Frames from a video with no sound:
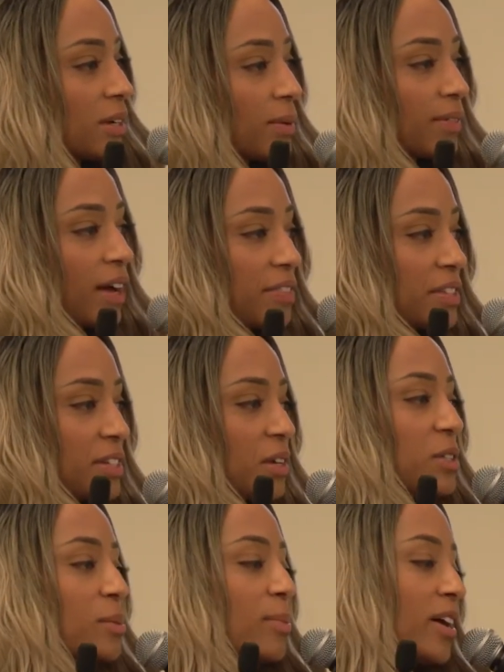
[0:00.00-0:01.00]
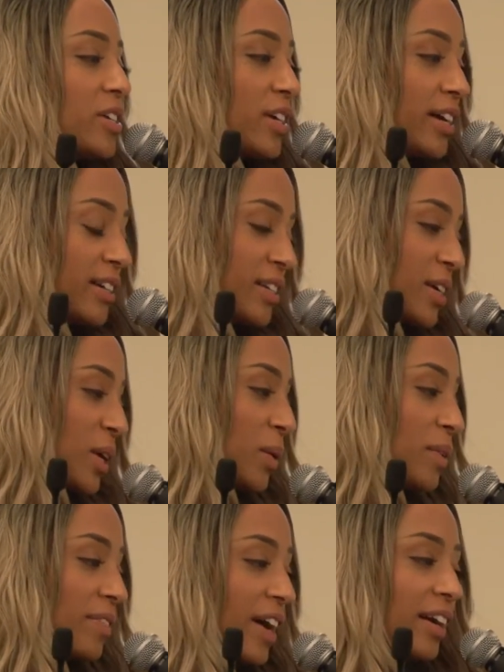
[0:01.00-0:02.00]
We've got the Delta Project,
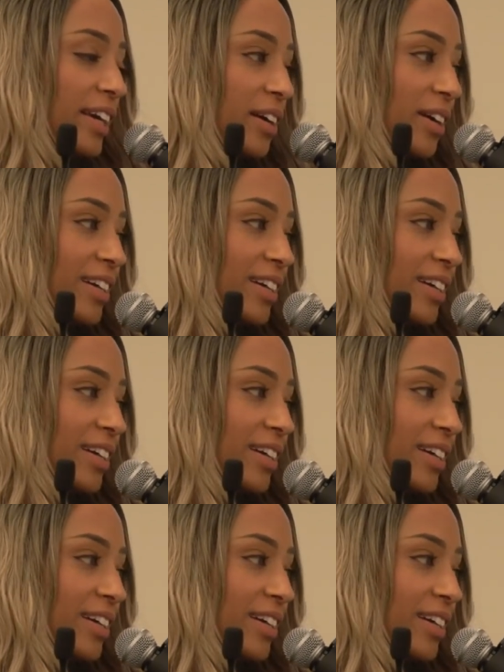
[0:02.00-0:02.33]
we've got CARA